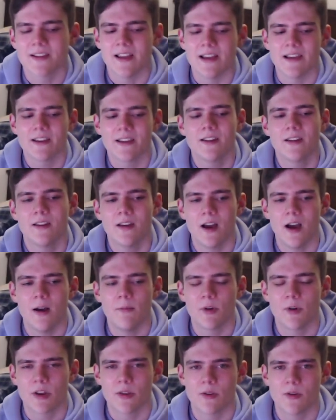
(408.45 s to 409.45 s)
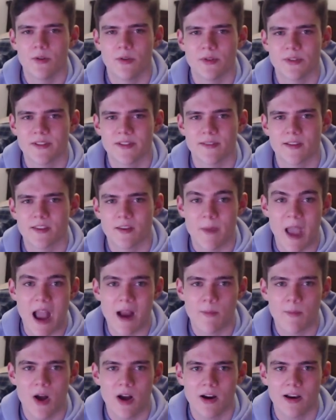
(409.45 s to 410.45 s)
Like one of the holes is on the
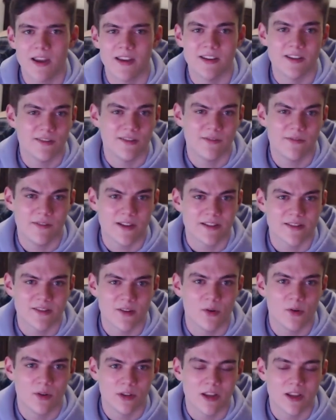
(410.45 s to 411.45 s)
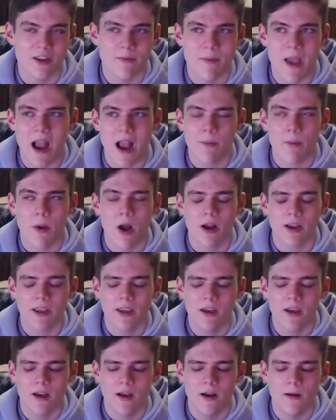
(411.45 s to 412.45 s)
back pocket, and to fix the hole on the back
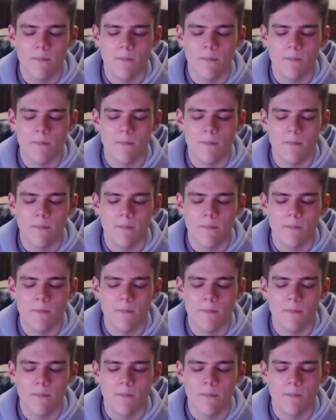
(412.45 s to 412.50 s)
pocket,